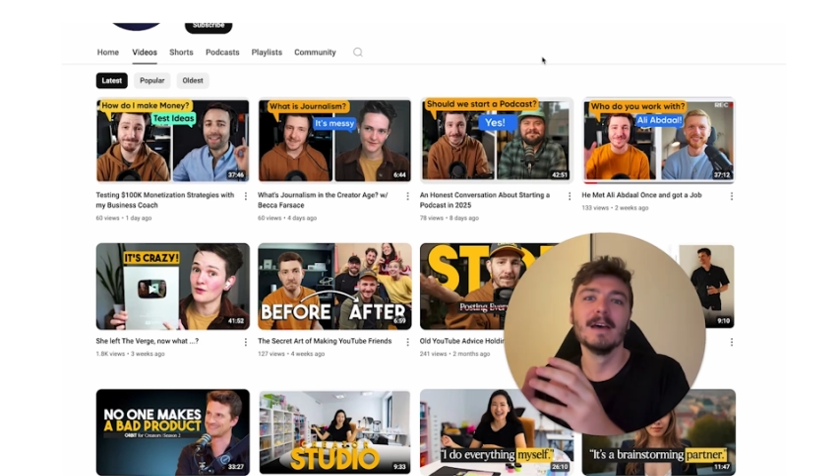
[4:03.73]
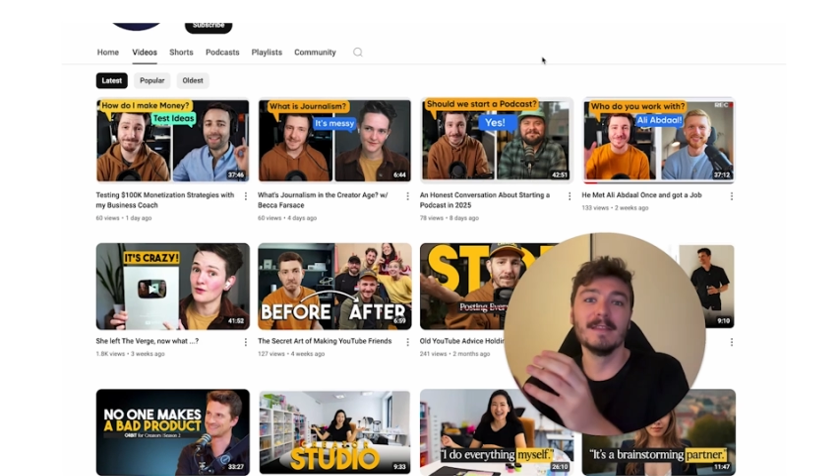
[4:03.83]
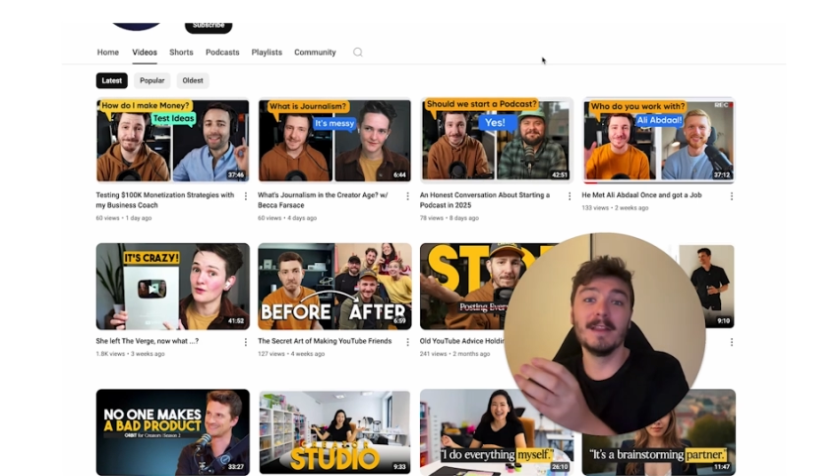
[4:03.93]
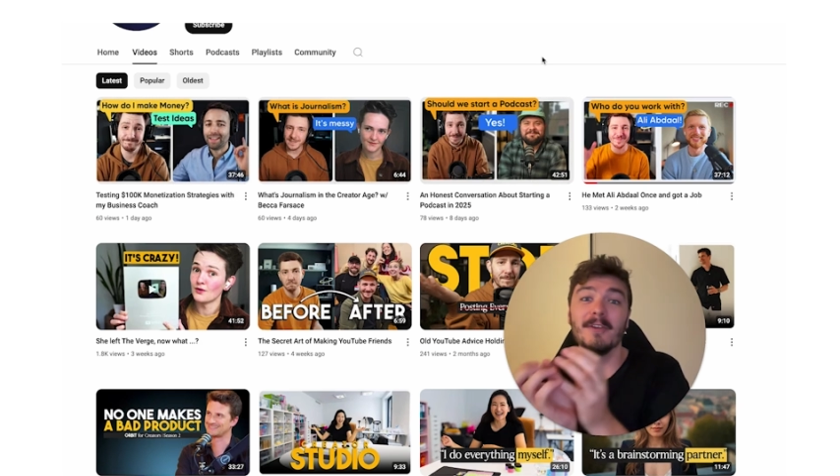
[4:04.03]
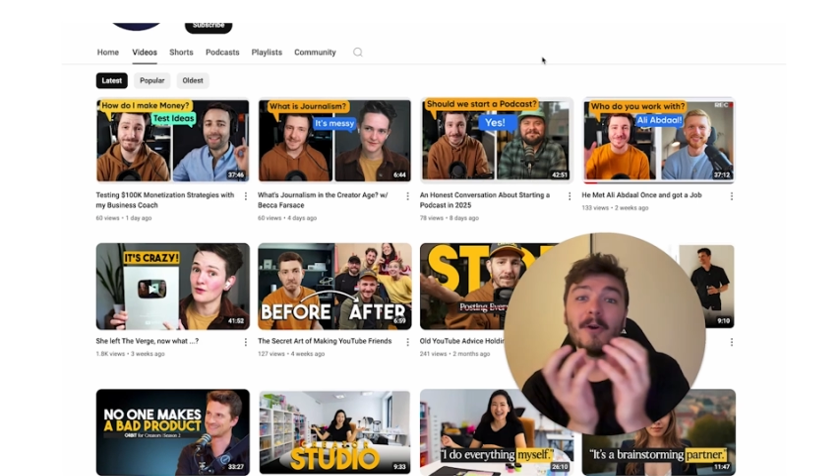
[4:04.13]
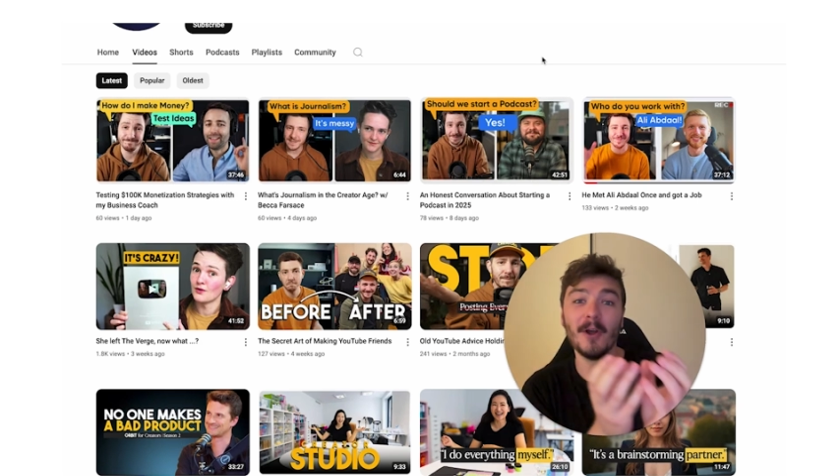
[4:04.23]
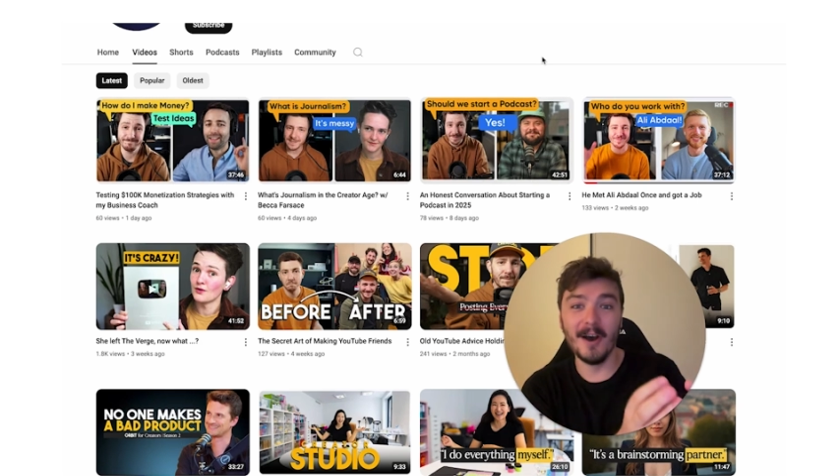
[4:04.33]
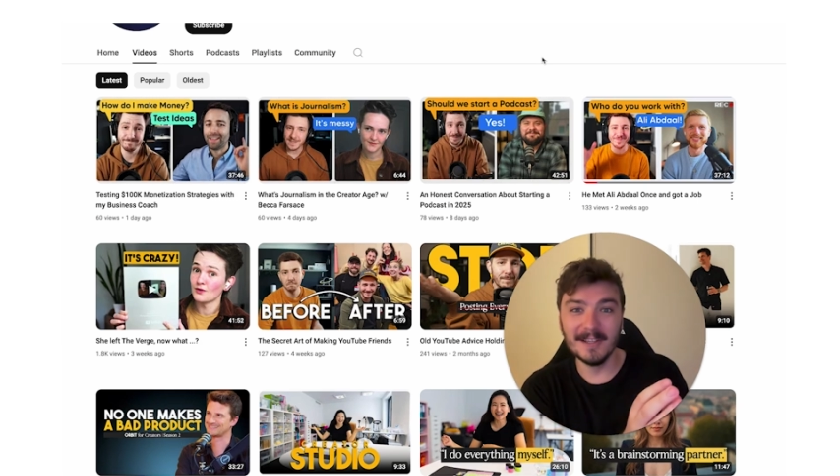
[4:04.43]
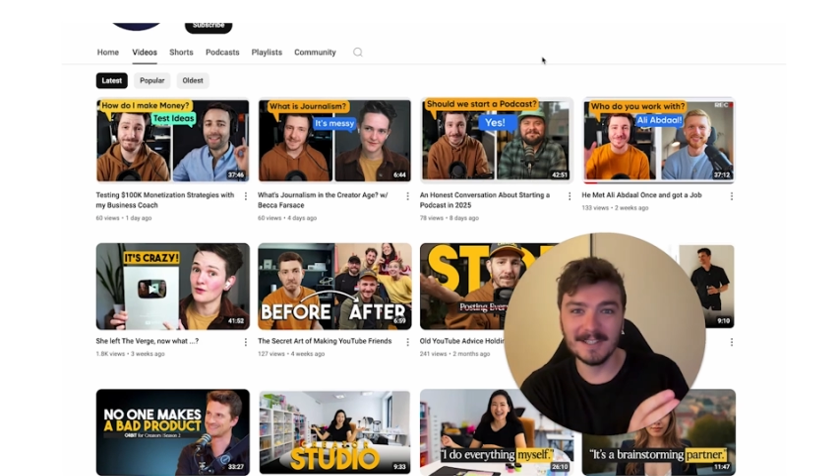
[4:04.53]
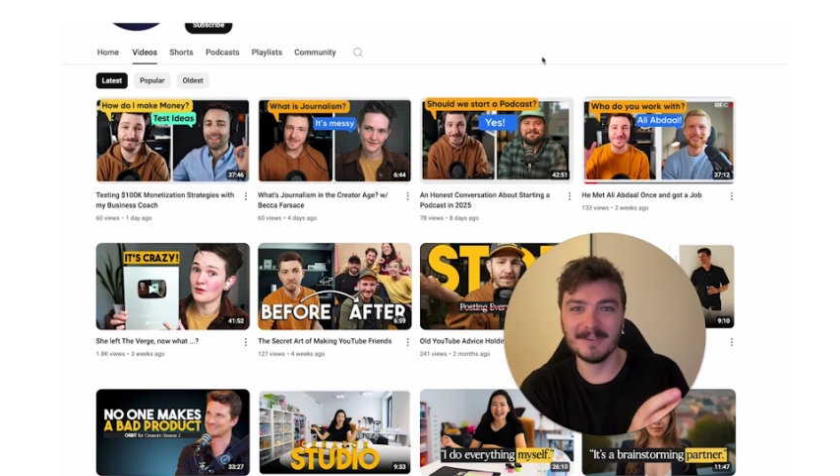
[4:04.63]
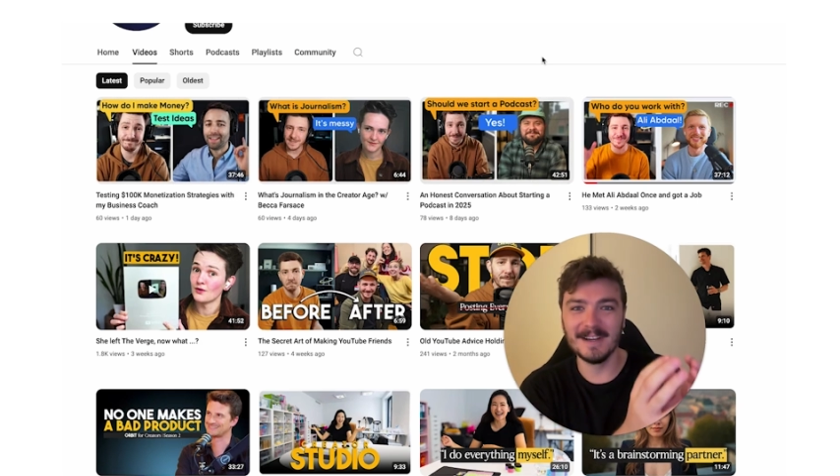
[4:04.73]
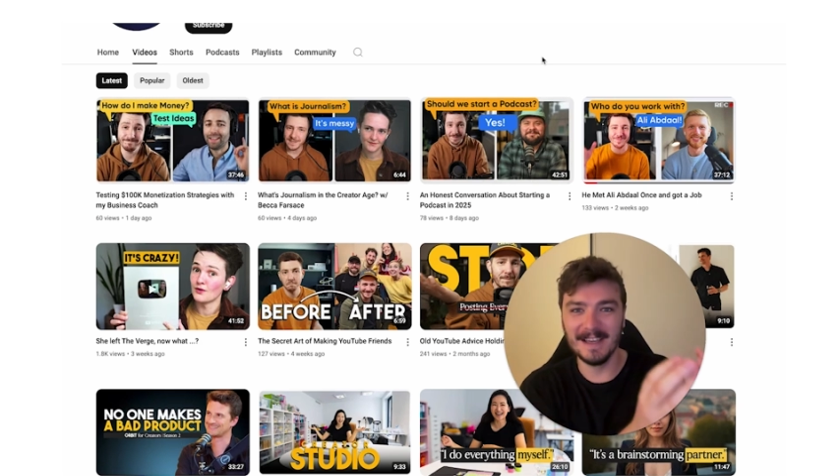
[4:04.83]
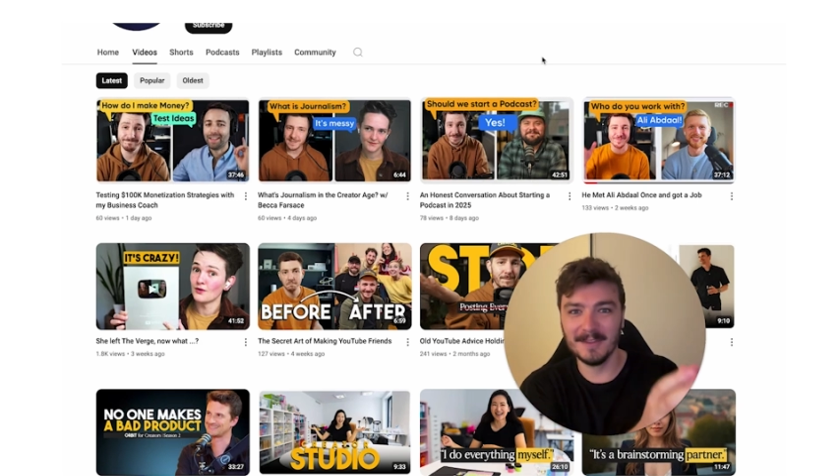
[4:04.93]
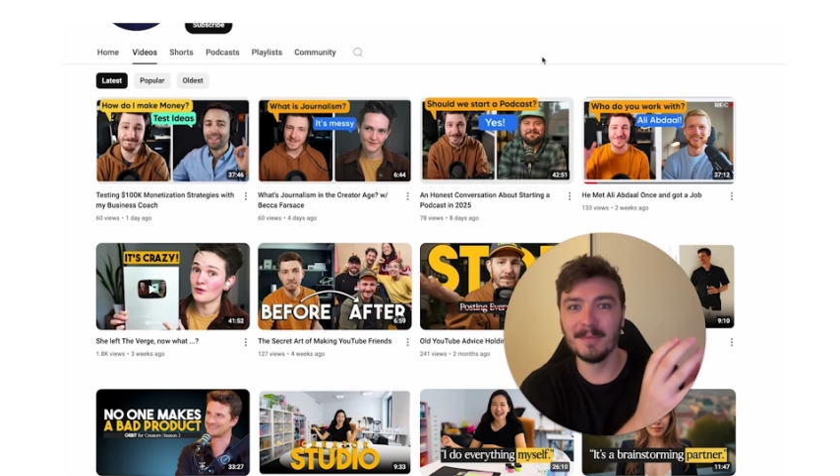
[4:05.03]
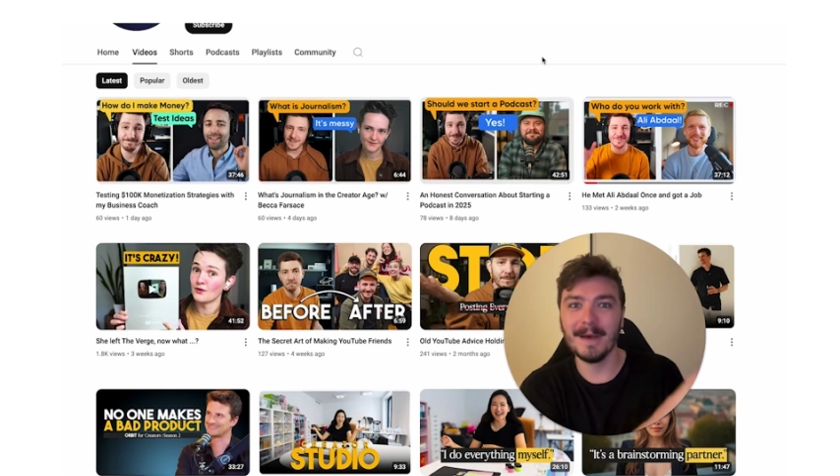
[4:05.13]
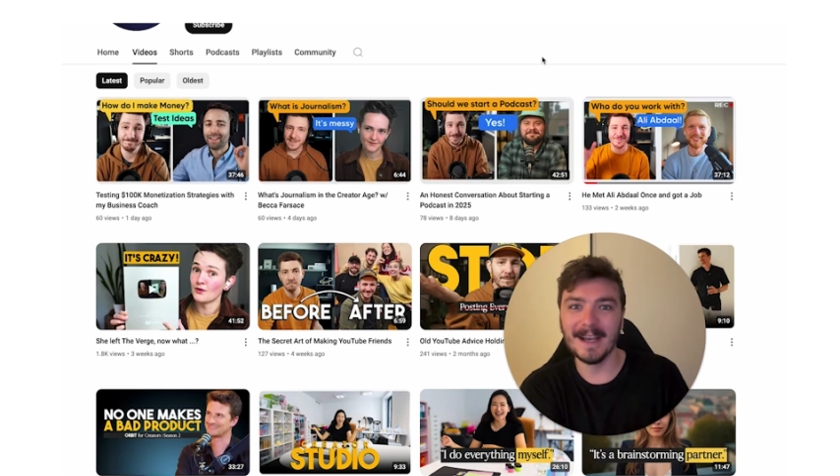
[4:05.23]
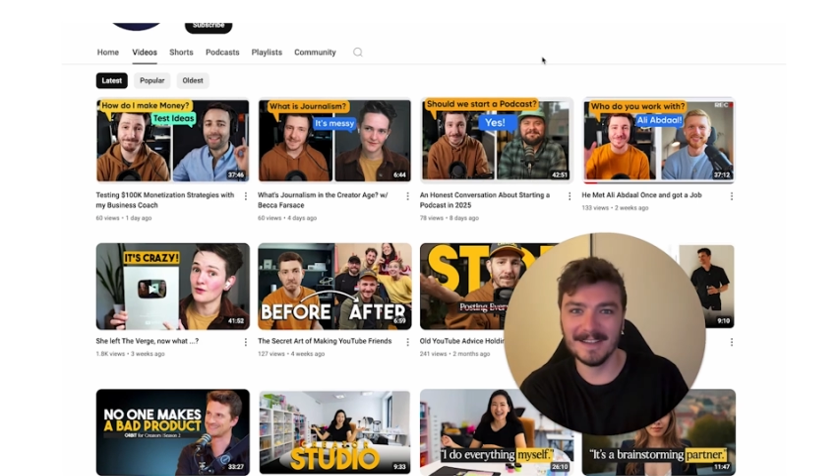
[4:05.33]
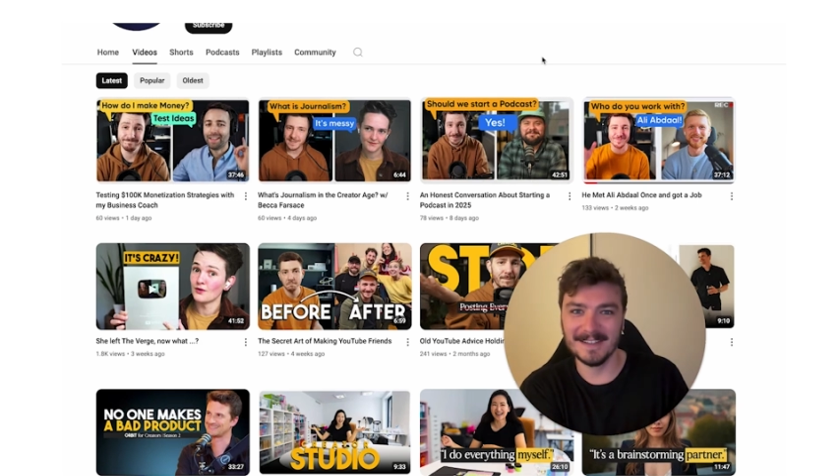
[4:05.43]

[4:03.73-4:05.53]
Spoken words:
then don't answer it in the packaging.